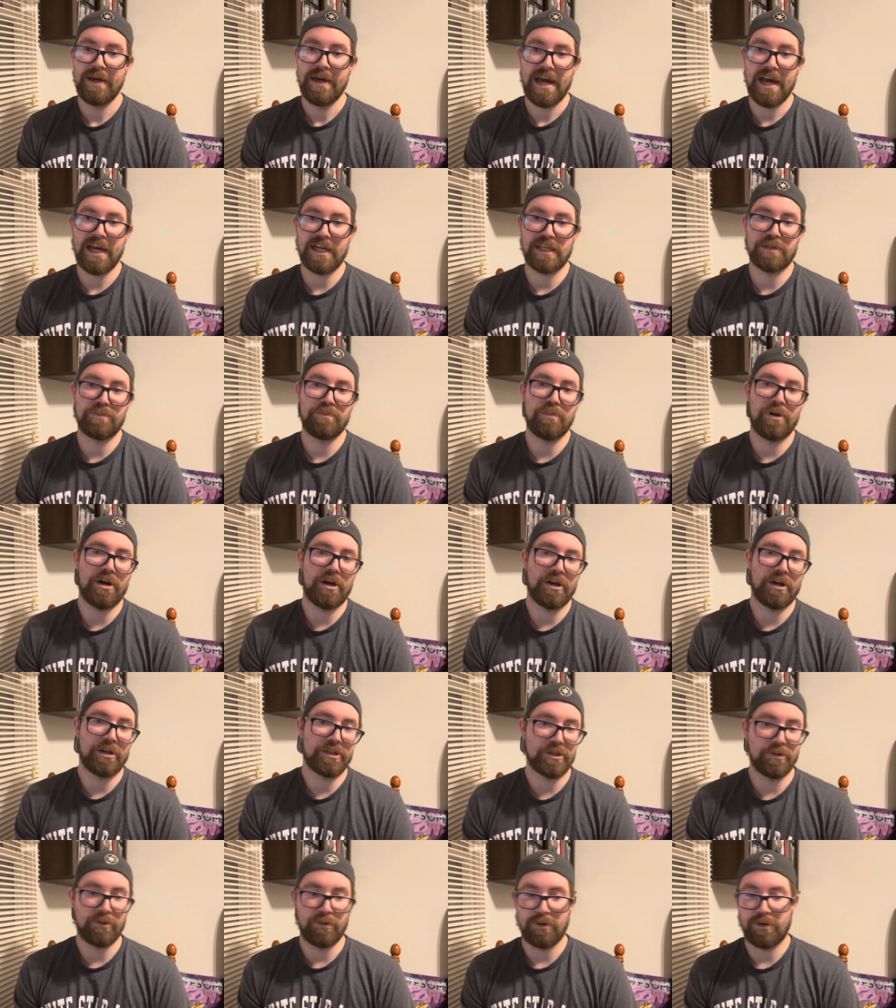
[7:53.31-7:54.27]

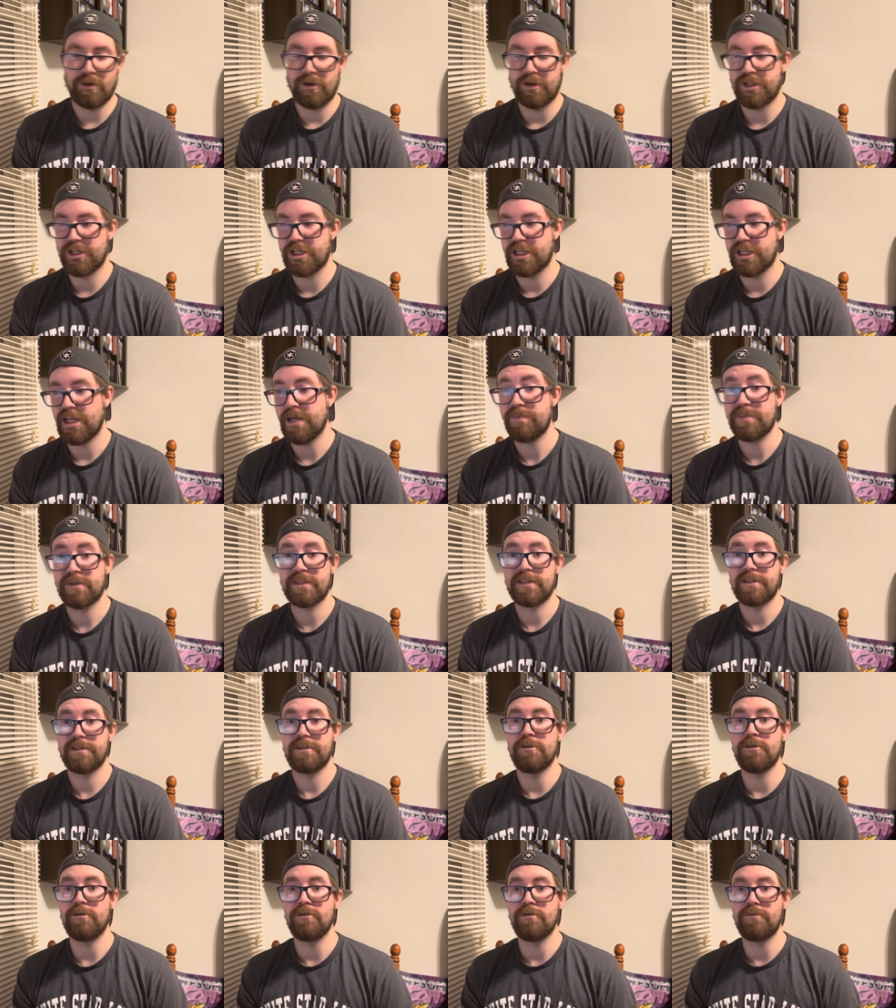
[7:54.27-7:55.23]
Xbox, or chips
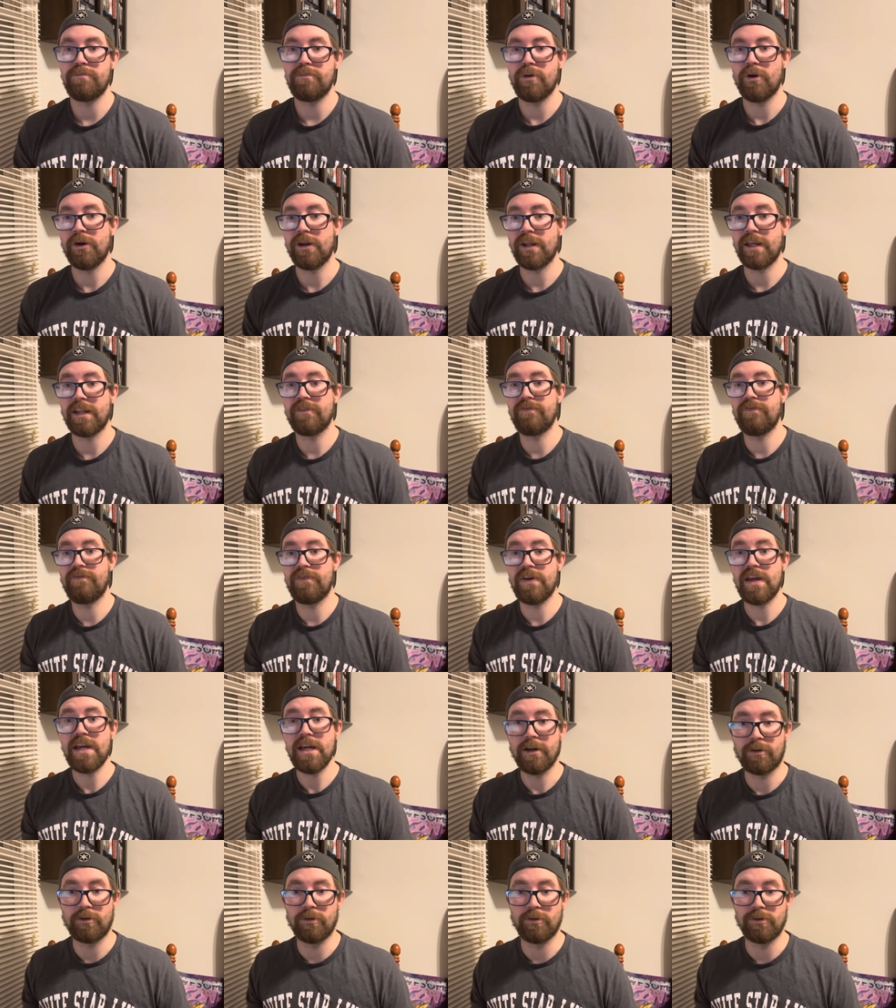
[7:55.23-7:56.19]
to put in
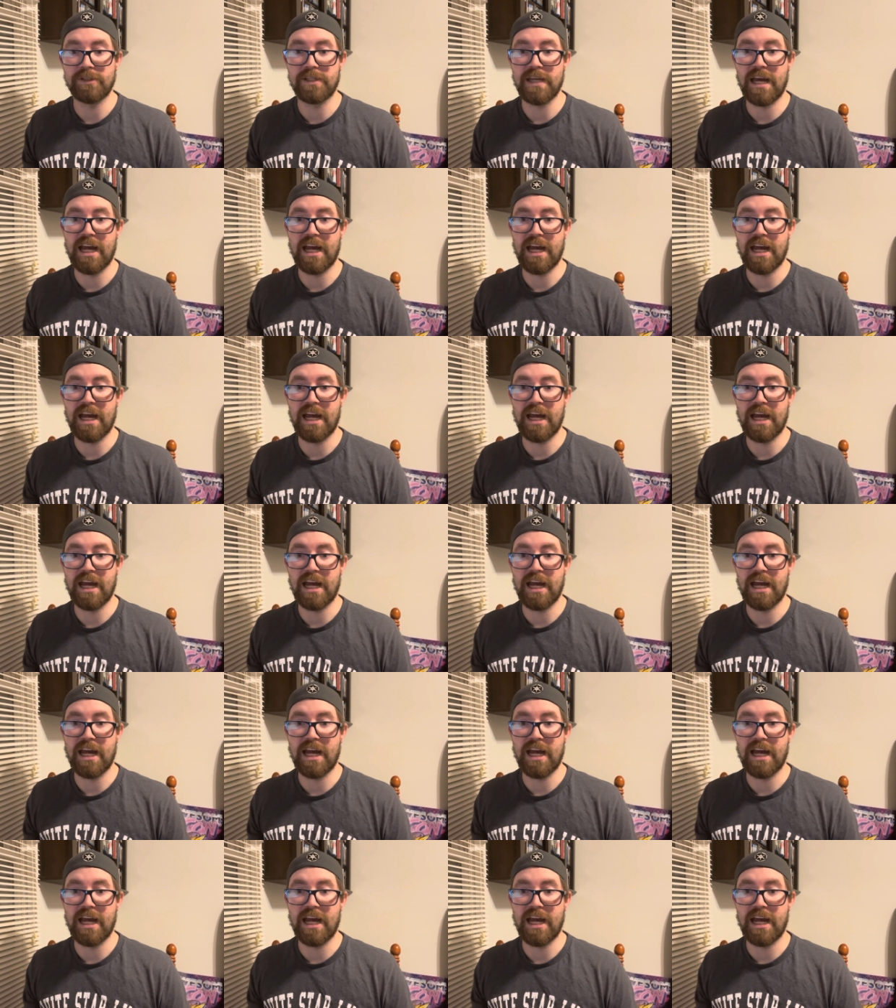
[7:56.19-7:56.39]
vehicles.